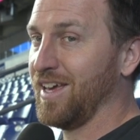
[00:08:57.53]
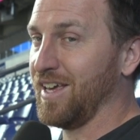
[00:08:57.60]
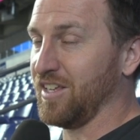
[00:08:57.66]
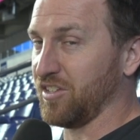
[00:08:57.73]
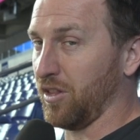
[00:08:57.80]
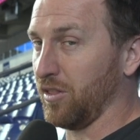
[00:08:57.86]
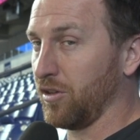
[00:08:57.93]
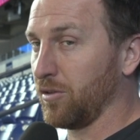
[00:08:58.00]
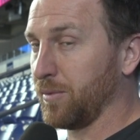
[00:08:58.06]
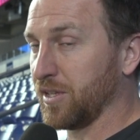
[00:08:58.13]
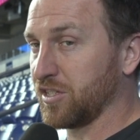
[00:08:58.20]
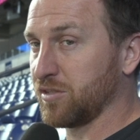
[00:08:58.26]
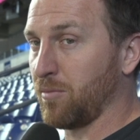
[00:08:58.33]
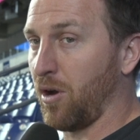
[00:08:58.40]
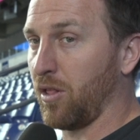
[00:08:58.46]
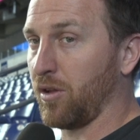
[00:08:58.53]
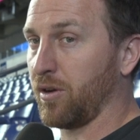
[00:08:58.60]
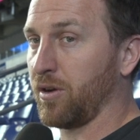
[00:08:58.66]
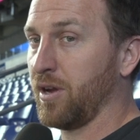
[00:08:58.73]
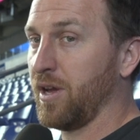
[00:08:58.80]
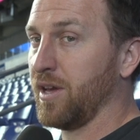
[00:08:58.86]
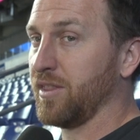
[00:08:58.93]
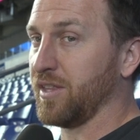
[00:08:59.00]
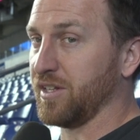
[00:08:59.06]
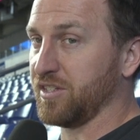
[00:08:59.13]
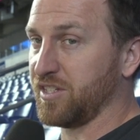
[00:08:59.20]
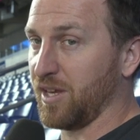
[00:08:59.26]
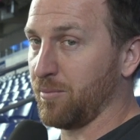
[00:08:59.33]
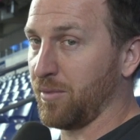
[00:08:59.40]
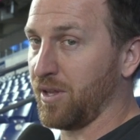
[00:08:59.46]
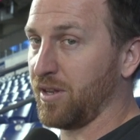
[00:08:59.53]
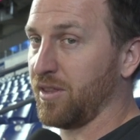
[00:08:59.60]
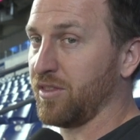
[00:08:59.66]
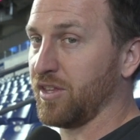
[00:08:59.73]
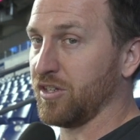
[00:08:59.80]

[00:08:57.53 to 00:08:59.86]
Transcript: He's a little bit smaller than Tippmann,